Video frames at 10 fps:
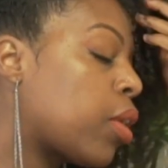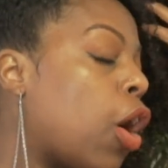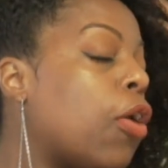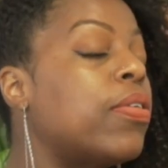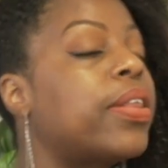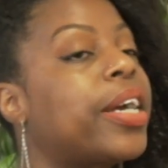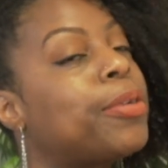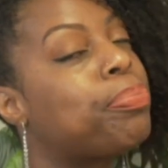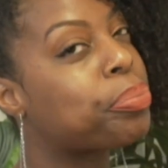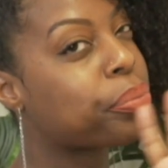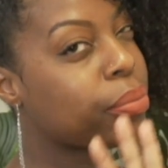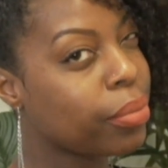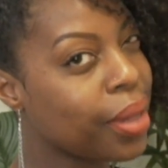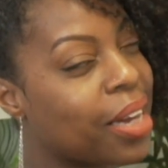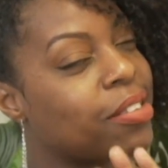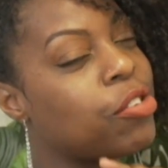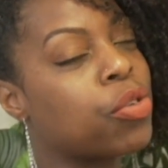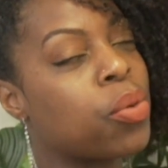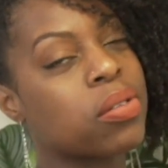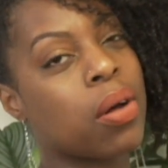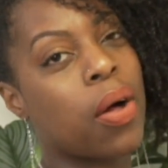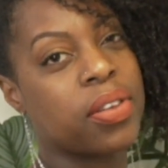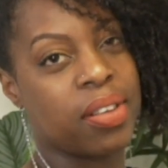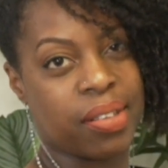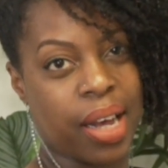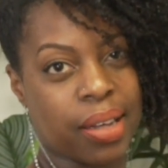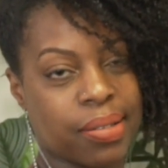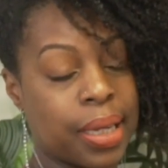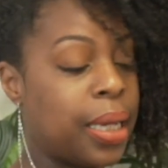Over there, I teach a course called The Detox.